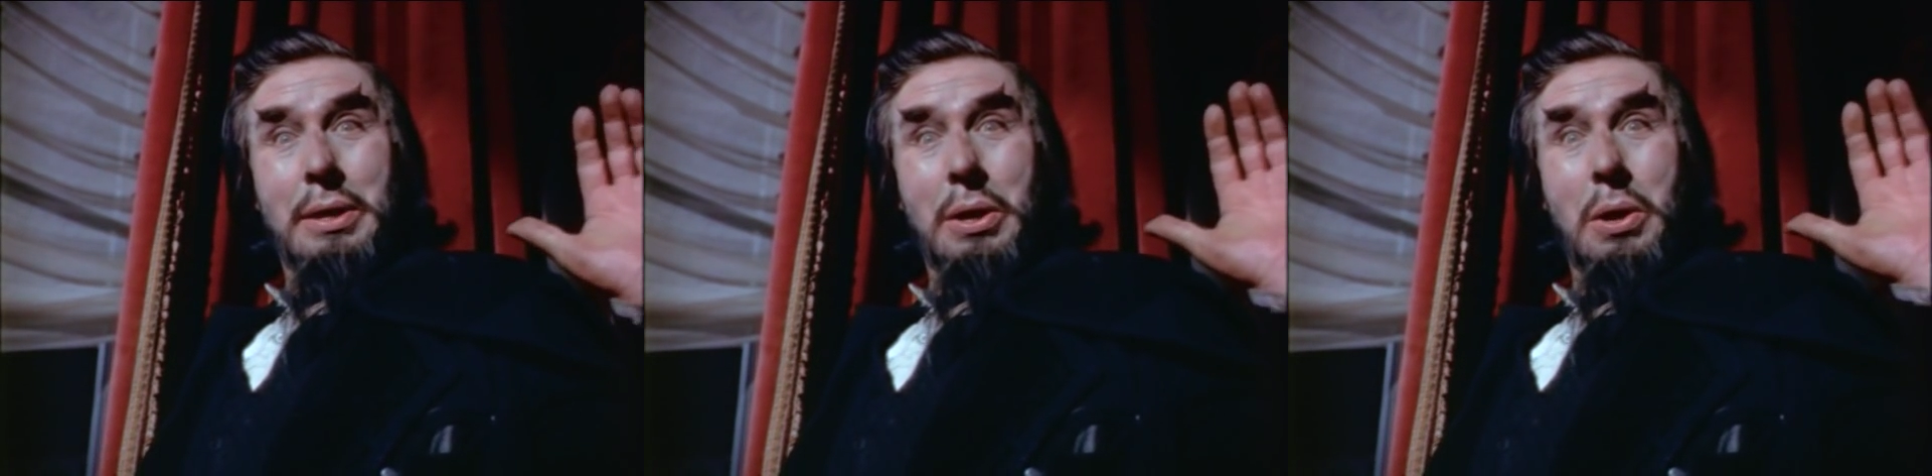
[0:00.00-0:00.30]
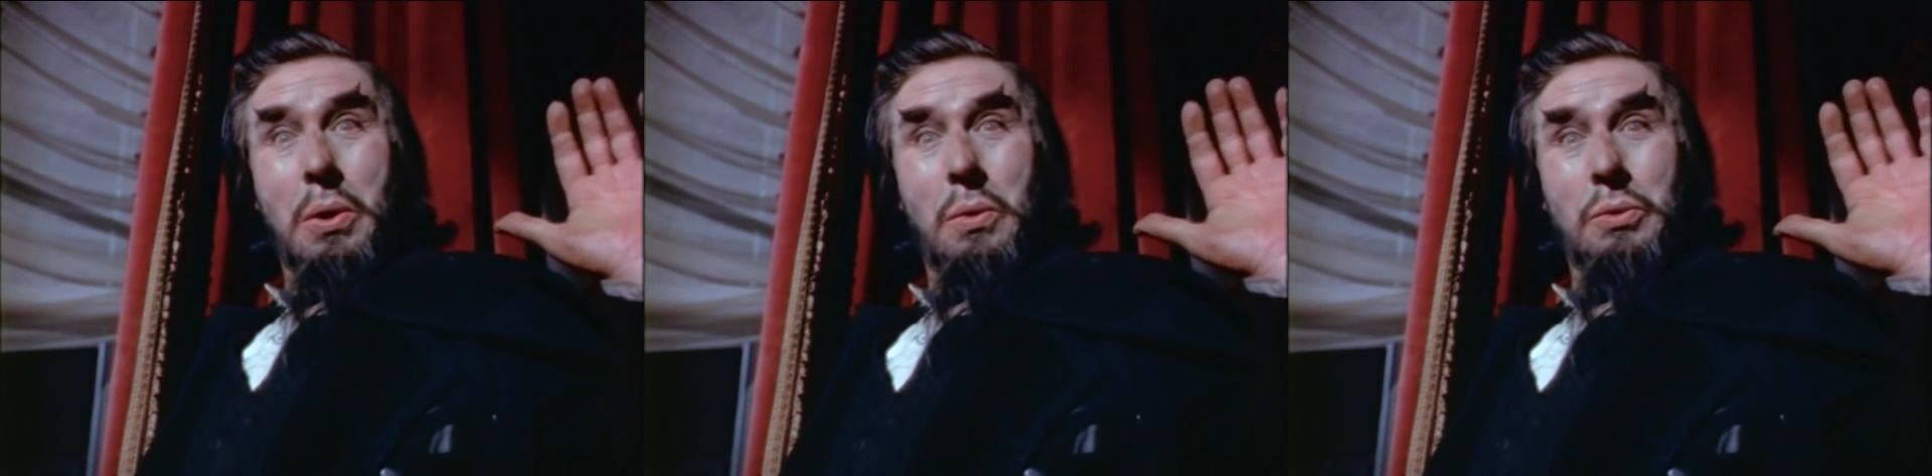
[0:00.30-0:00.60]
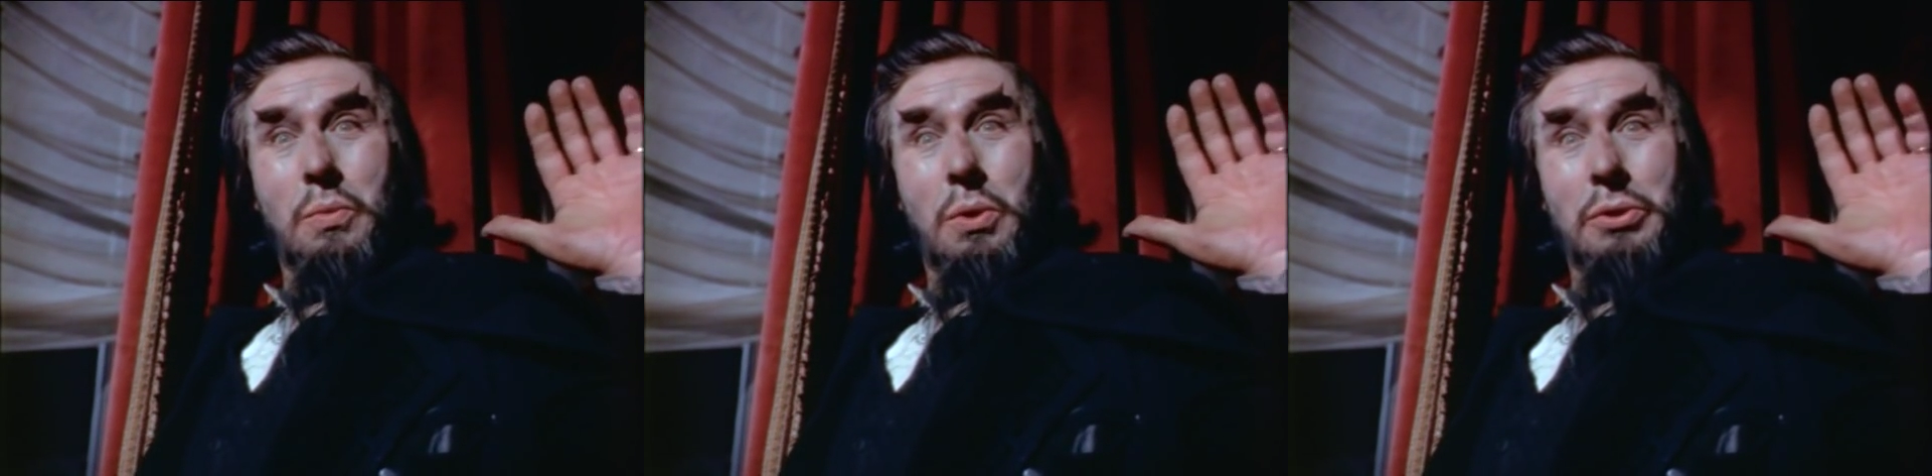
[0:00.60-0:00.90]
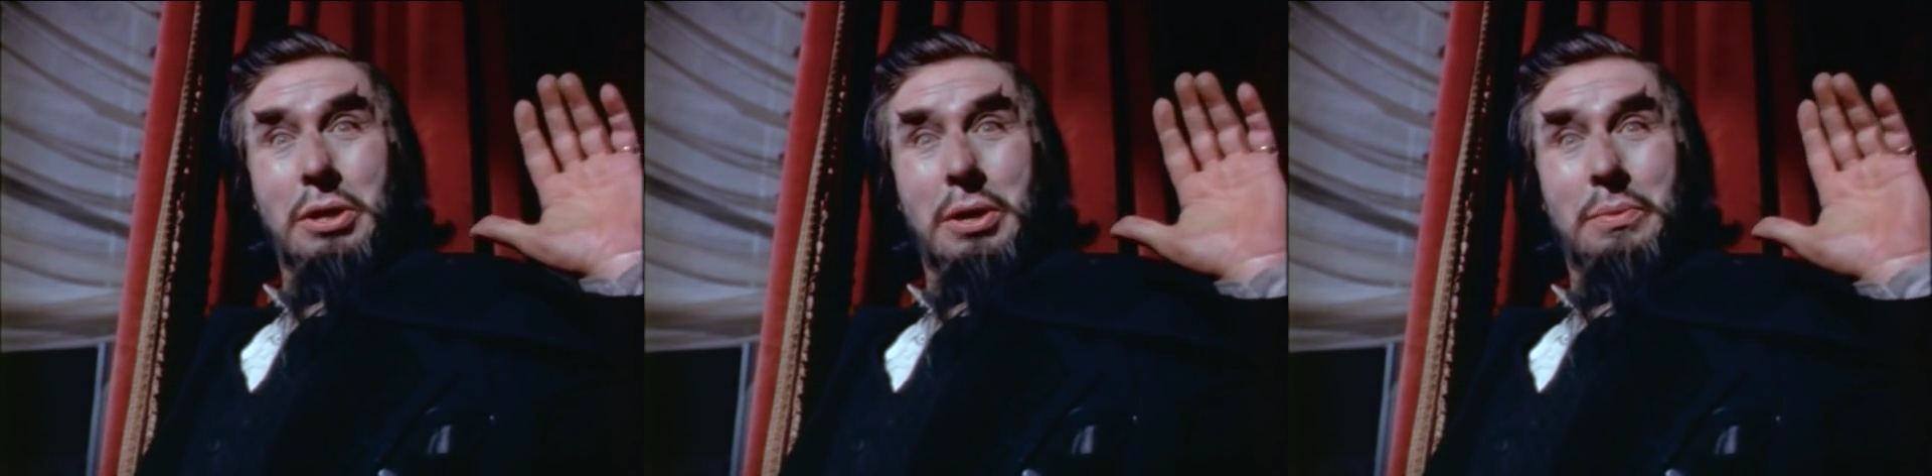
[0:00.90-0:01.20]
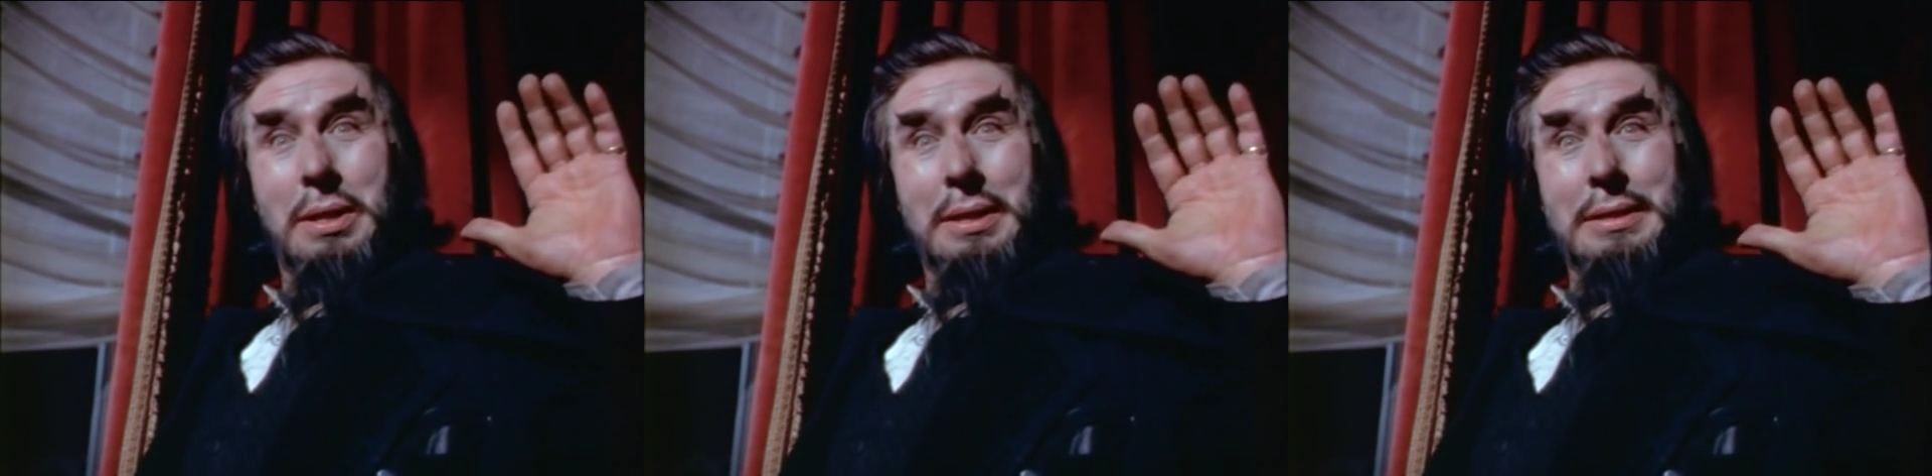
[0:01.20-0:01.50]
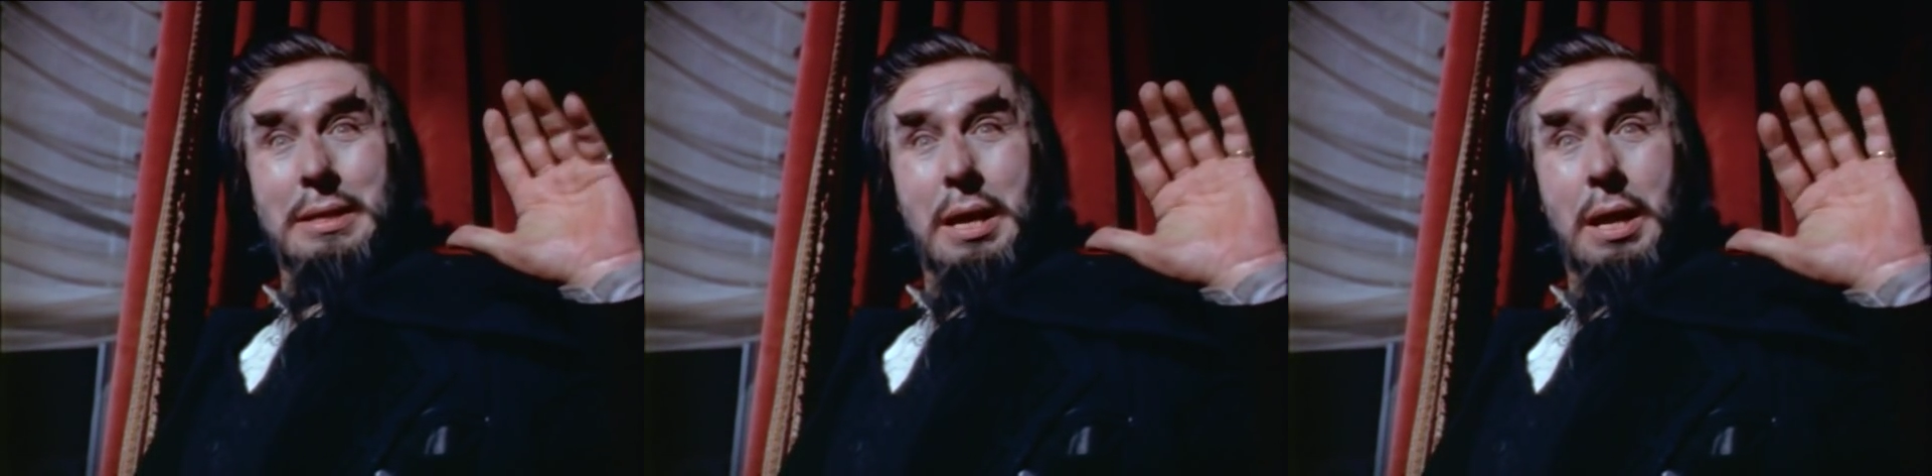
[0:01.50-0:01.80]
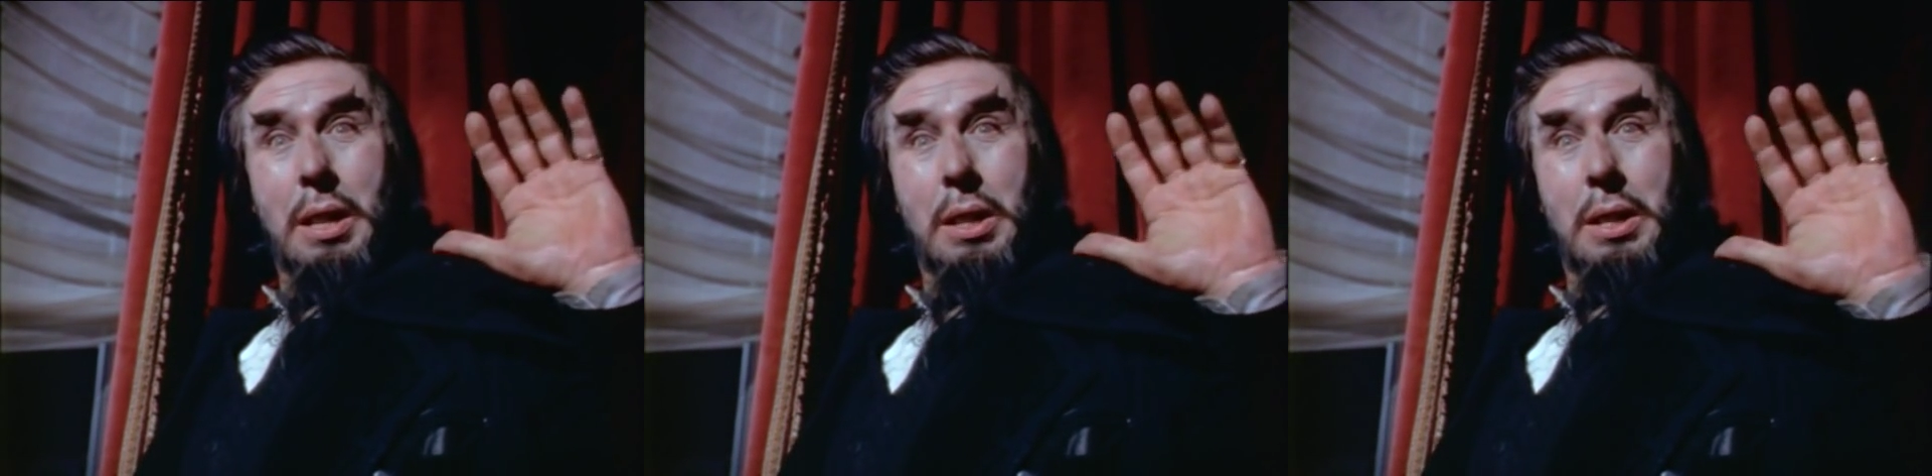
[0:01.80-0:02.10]
the cold water will
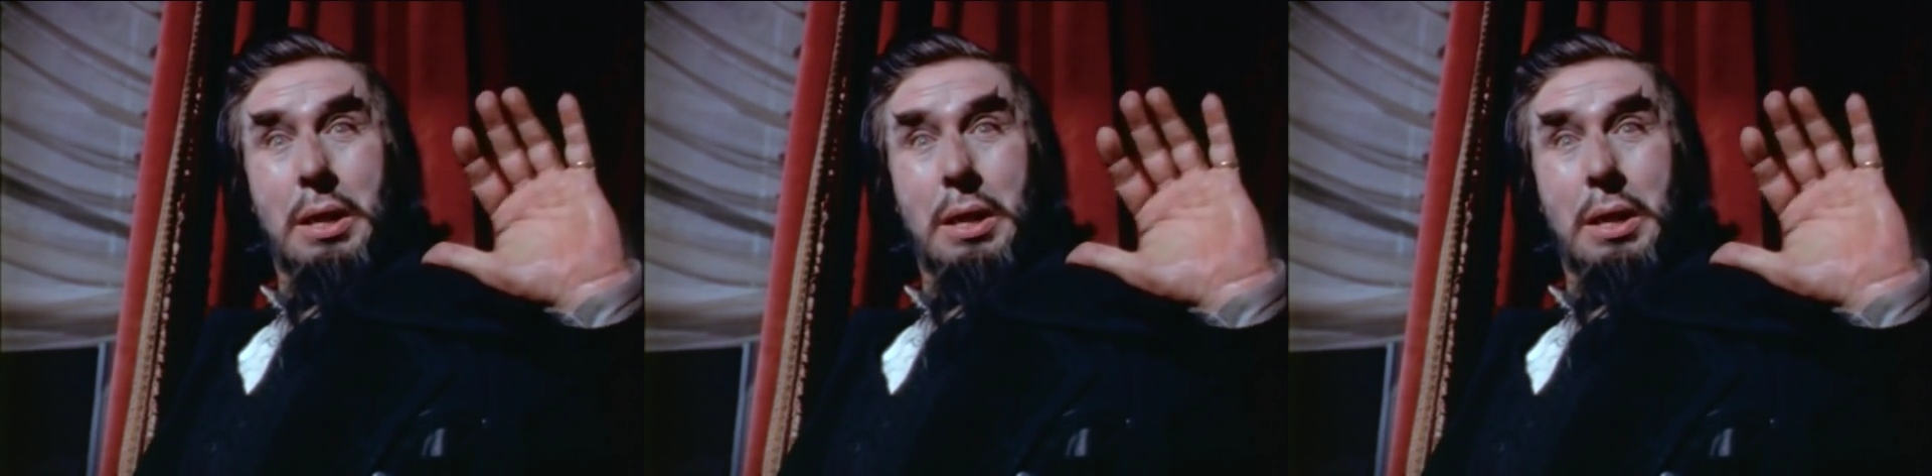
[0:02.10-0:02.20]
trickle